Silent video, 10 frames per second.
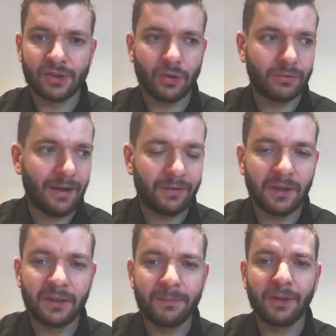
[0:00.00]
So
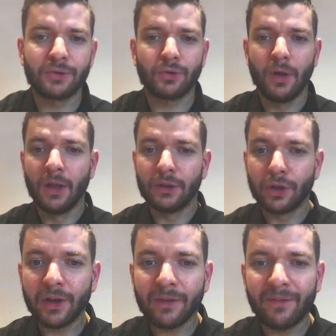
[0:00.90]
definitely it's been through
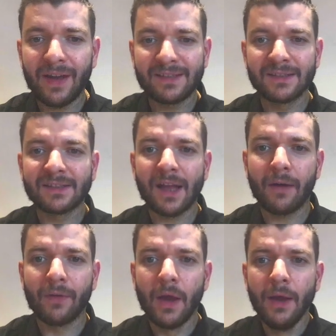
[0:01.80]
learning phase and
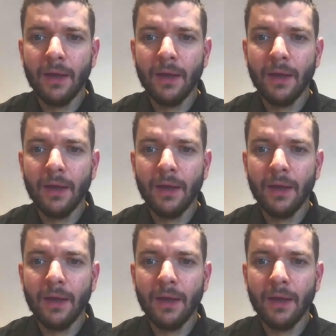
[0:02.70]
stuff.